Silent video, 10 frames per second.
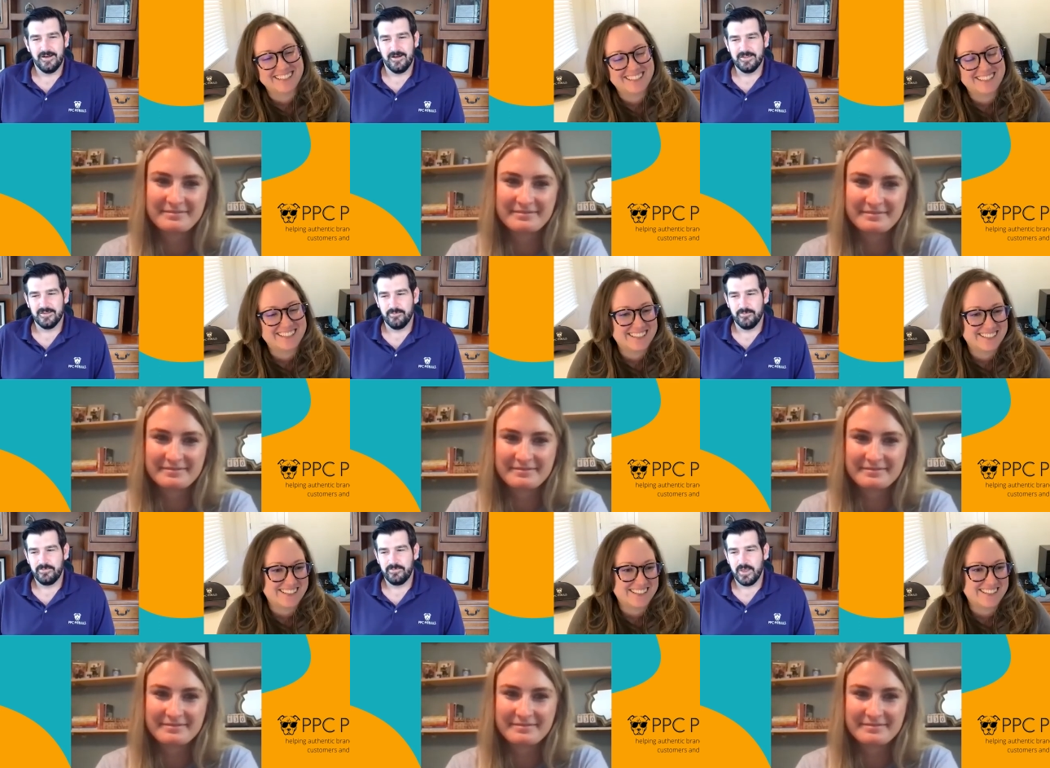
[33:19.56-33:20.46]

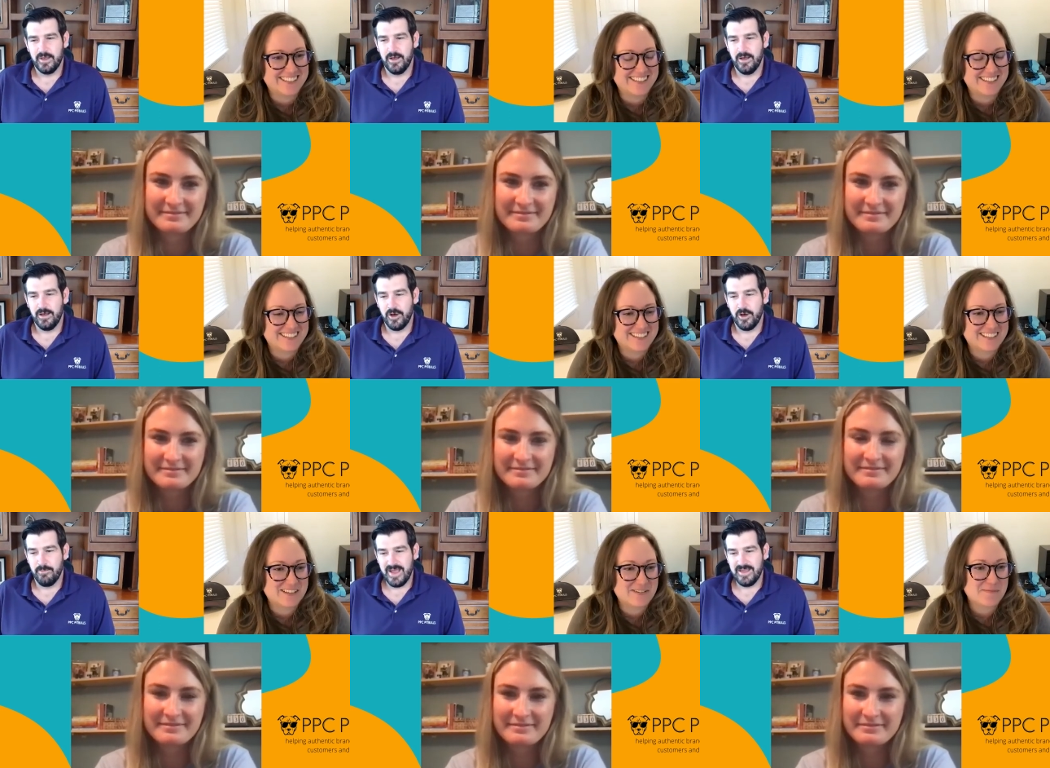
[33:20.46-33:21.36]
Speaker 1: Awesome. Um,
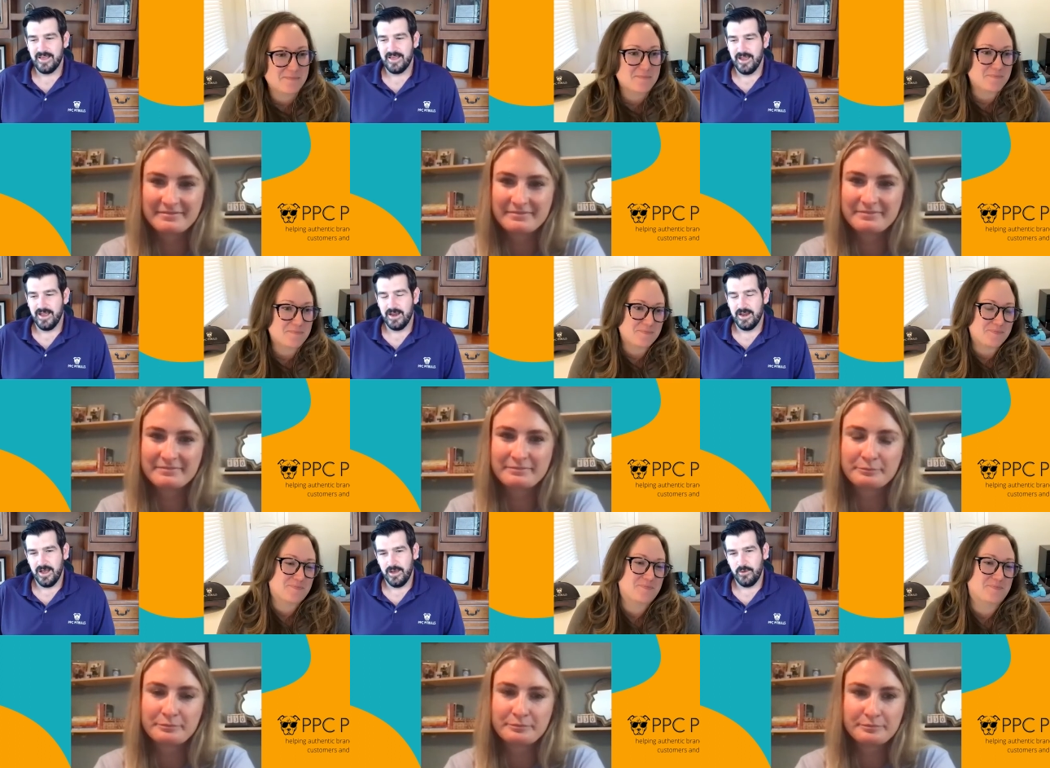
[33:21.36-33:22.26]
on my
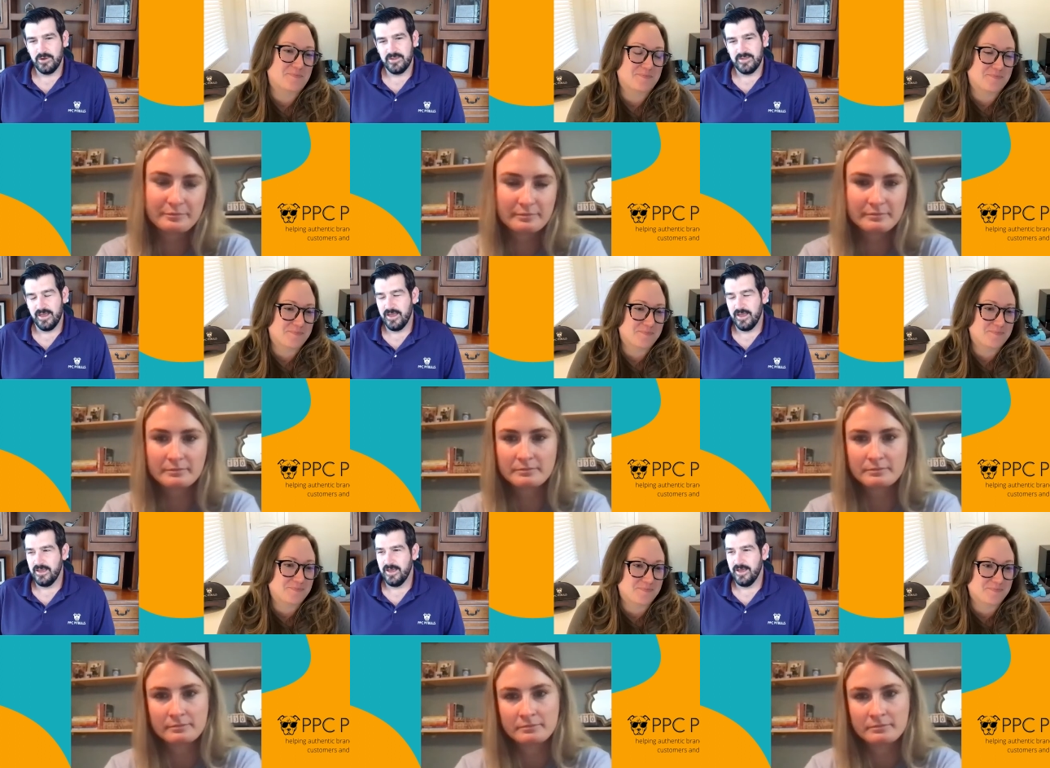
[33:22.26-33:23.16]
side, I would
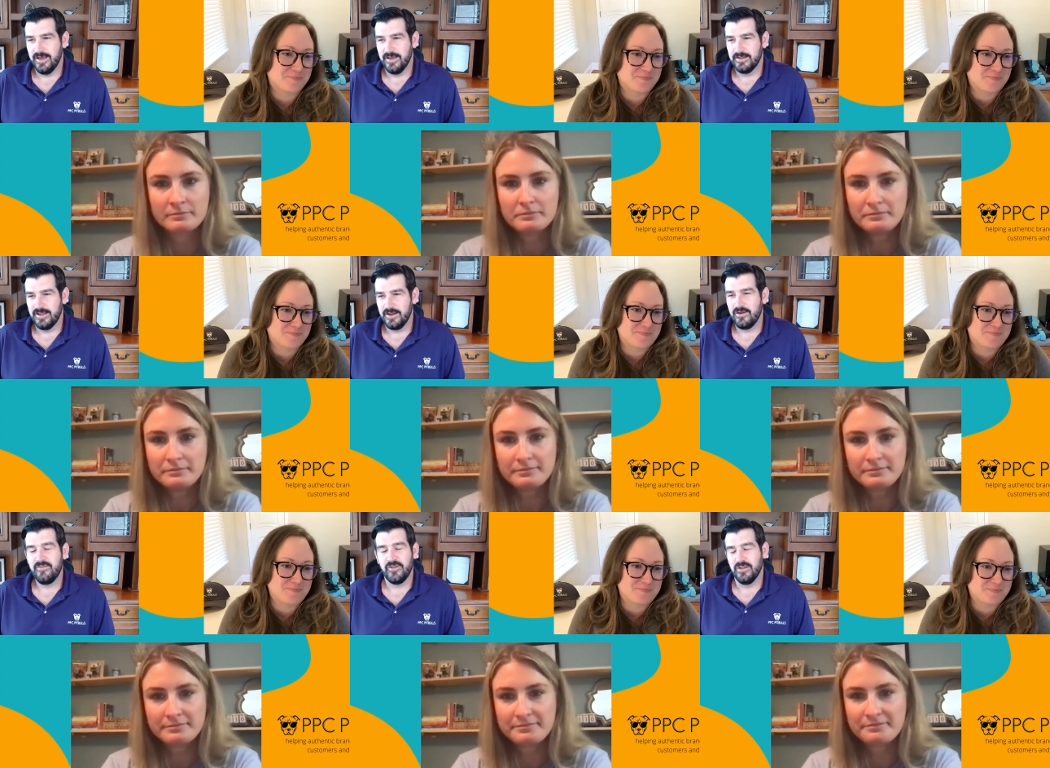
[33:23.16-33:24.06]
say uh, I
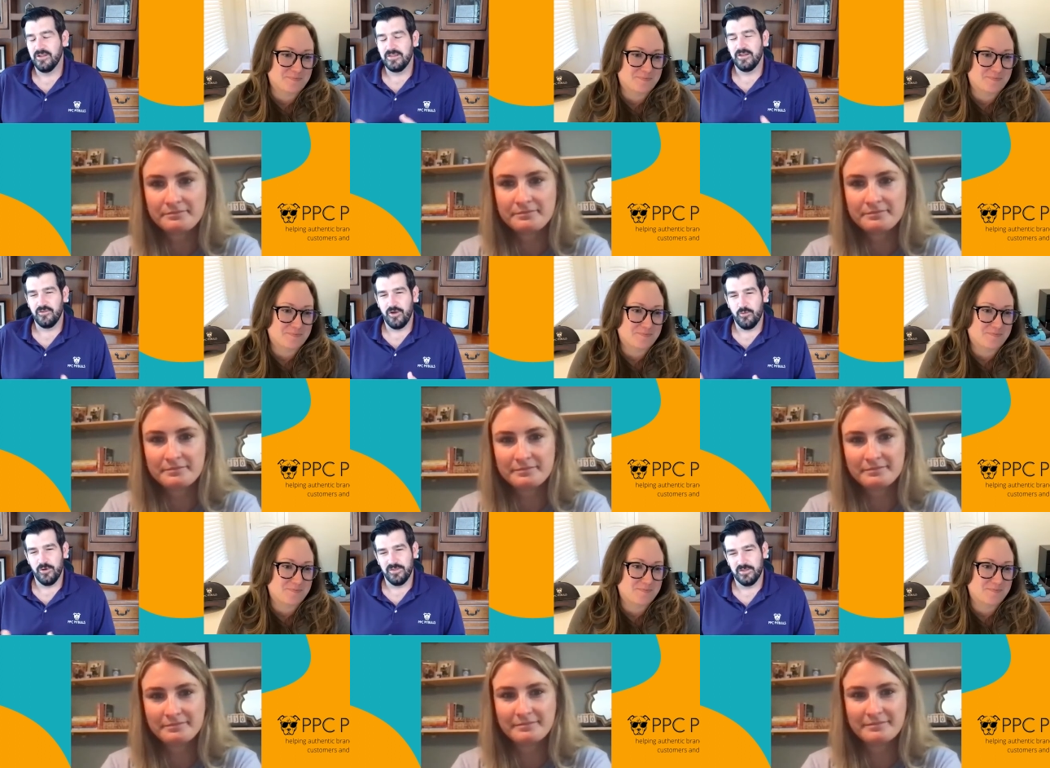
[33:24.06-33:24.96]
don't have a, a, ton of
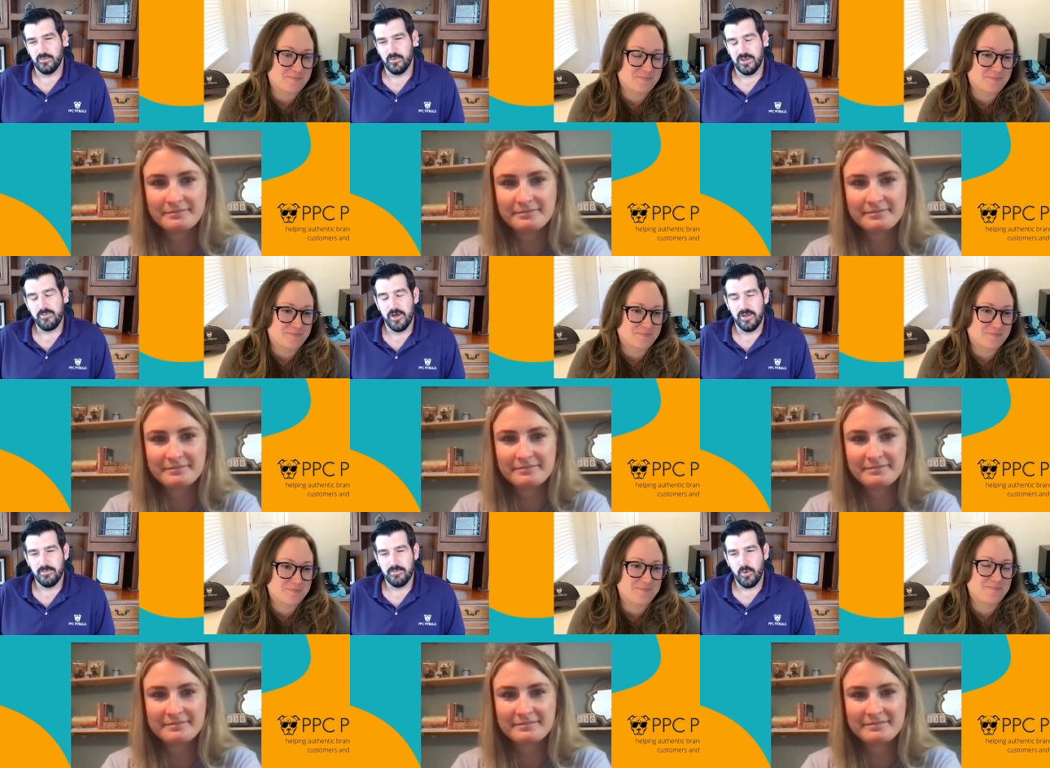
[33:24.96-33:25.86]
great ones this week,
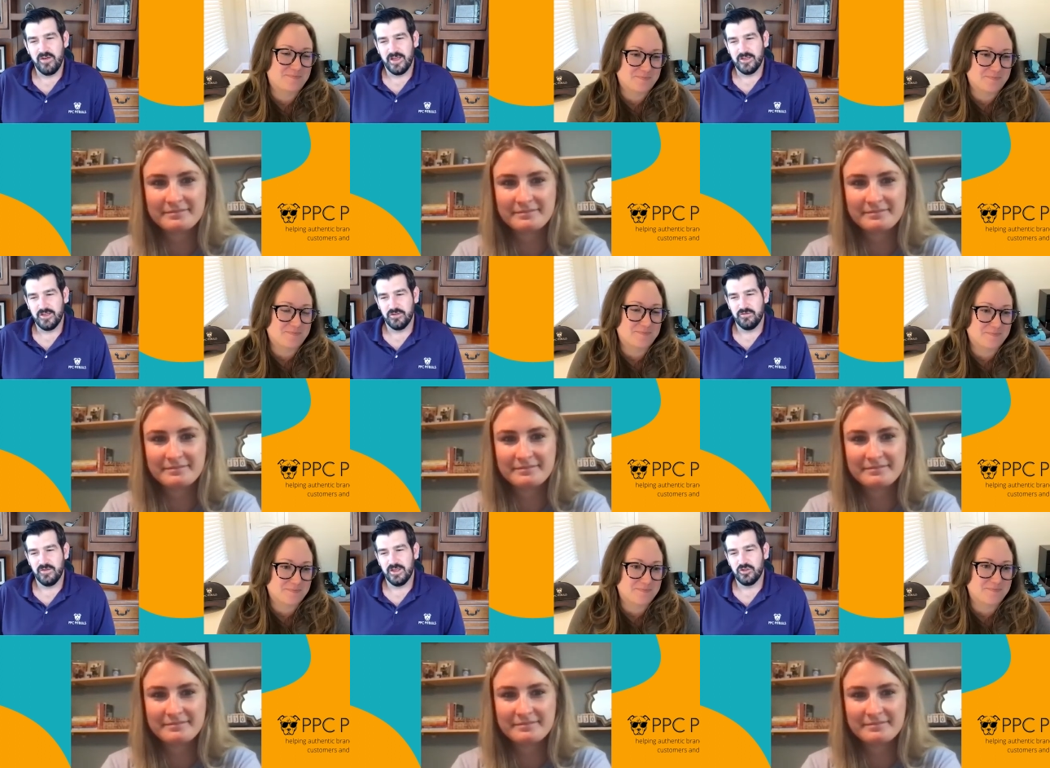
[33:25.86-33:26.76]
but my wife and I
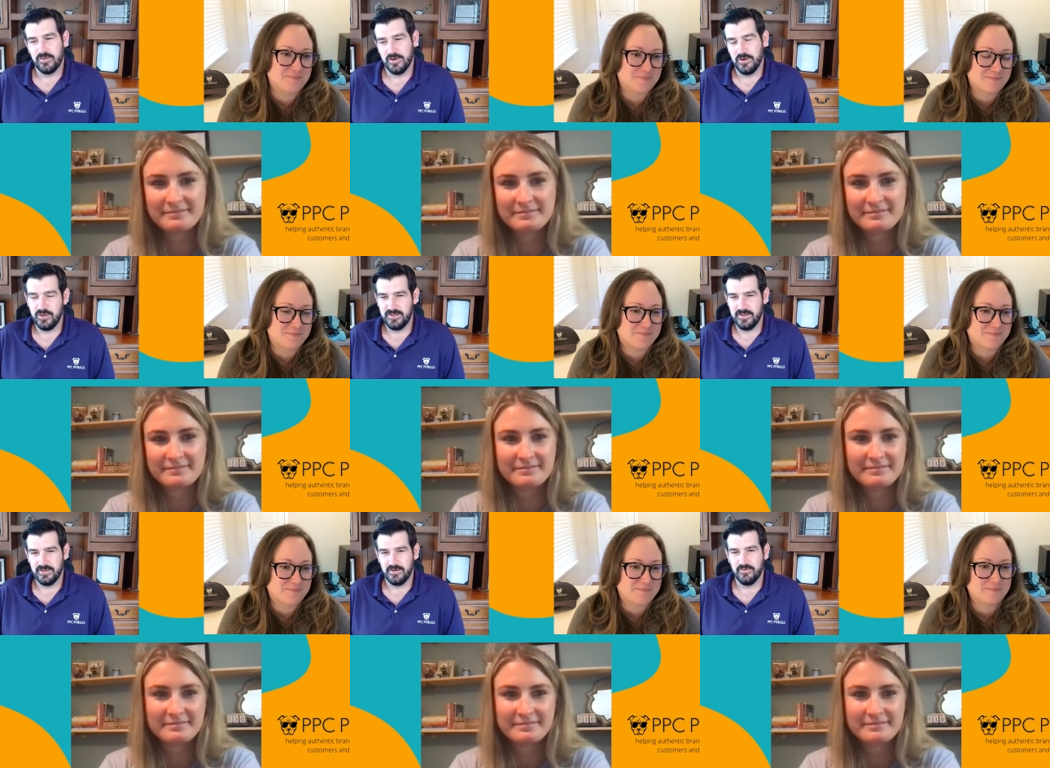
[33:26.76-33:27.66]
just finished the newest
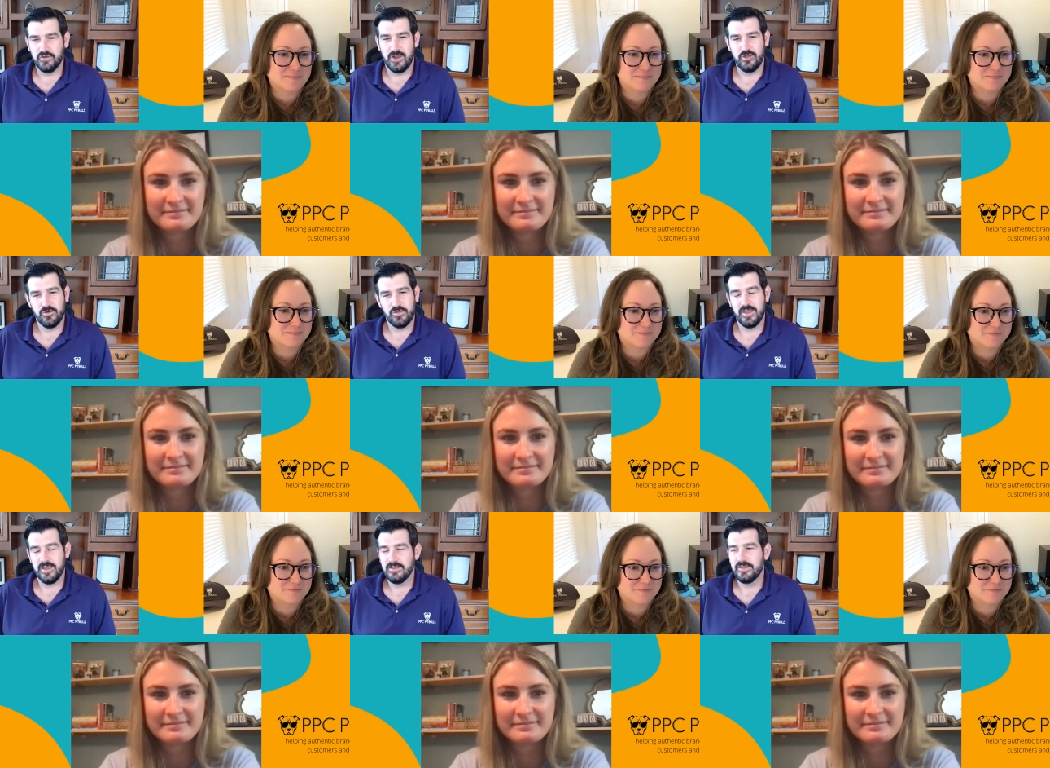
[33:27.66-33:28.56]
season of Stranger
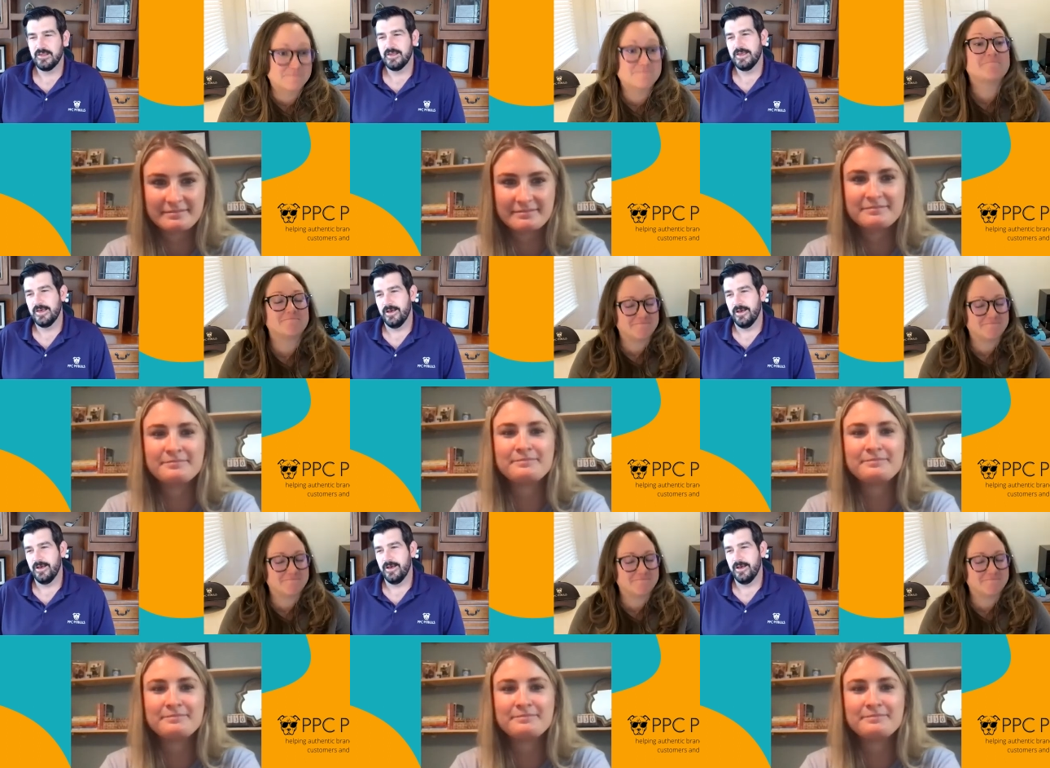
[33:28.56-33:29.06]
Things.